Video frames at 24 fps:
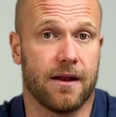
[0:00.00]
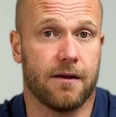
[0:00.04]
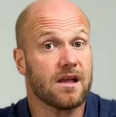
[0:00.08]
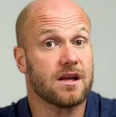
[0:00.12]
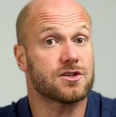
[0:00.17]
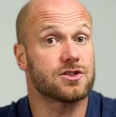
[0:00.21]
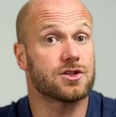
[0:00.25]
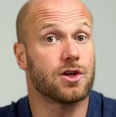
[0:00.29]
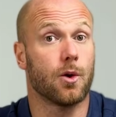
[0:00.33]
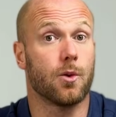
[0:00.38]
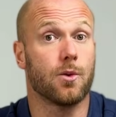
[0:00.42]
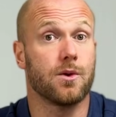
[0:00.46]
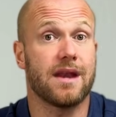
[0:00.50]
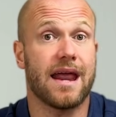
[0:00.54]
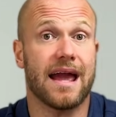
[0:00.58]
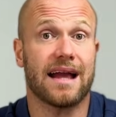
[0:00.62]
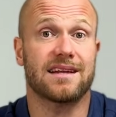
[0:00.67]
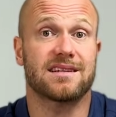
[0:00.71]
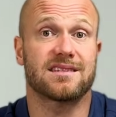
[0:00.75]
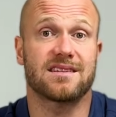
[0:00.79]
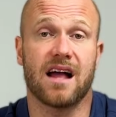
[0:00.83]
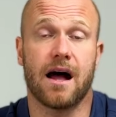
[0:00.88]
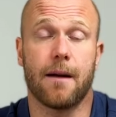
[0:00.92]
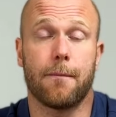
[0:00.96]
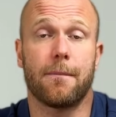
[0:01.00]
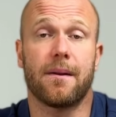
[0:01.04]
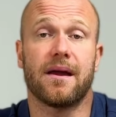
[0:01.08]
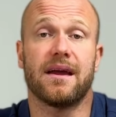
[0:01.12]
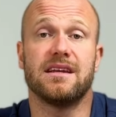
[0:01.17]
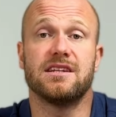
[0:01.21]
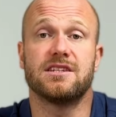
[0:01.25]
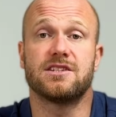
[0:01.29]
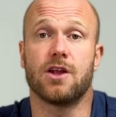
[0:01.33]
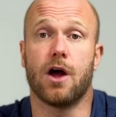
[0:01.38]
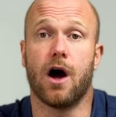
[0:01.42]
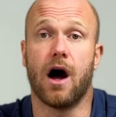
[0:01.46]
So next up
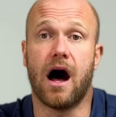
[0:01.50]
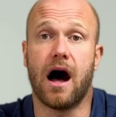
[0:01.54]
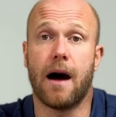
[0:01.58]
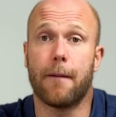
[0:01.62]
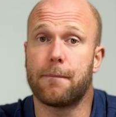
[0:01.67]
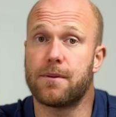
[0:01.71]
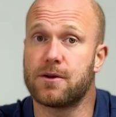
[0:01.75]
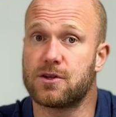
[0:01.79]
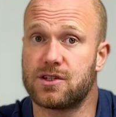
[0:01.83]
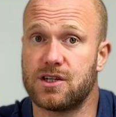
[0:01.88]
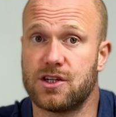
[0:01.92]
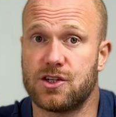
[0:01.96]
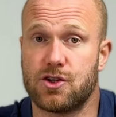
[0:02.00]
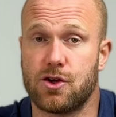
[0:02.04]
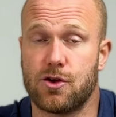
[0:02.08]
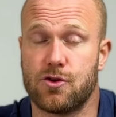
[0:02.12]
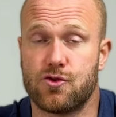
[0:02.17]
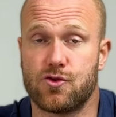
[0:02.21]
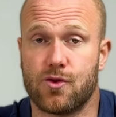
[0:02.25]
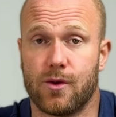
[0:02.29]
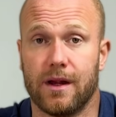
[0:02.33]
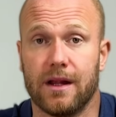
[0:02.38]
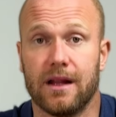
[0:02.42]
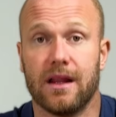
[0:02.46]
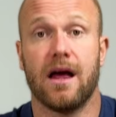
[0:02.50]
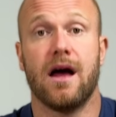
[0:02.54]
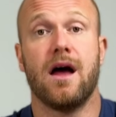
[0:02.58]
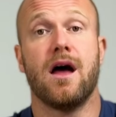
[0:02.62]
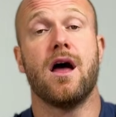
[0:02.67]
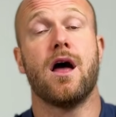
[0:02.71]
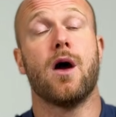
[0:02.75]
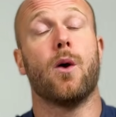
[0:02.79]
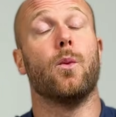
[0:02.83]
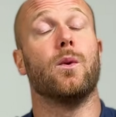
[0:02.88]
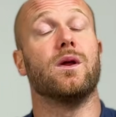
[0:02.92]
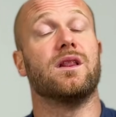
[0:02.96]
is the opposition drill
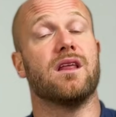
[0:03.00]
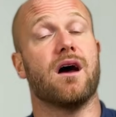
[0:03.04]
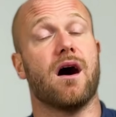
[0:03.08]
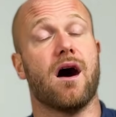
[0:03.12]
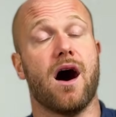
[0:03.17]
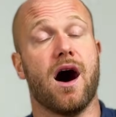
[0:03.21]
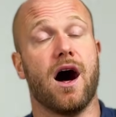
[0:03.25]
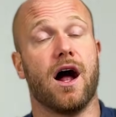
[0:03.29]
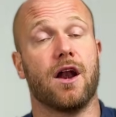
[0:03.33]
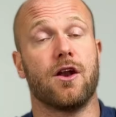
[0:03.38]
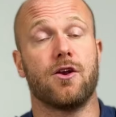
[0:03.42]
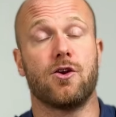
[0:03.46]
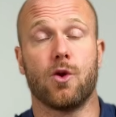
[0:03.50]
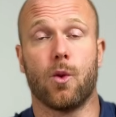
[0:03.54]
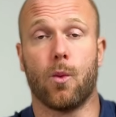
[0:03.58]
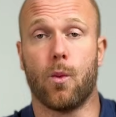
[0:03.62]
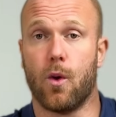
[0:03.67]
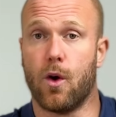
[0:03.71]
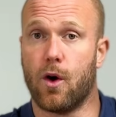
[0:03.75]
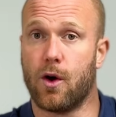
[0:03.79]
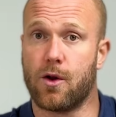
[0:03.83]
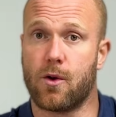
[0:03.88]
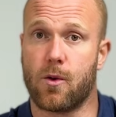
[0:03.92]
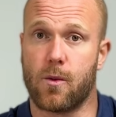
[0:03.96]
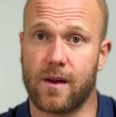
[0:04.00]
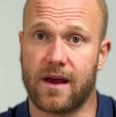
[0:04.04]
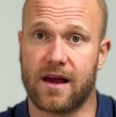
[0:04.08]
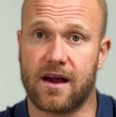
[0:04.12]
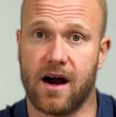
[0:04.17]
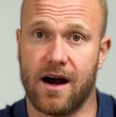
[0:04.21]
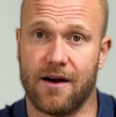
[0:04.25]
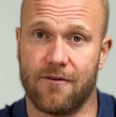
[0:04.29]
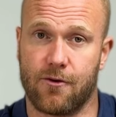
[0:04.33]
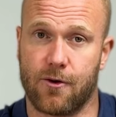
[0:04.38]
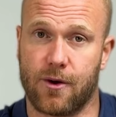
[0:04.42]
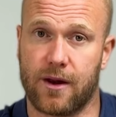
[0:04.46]
with underwater
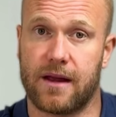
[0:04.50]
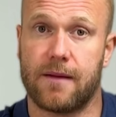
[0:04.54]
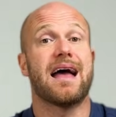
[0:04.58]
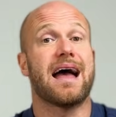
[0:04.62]
recovery.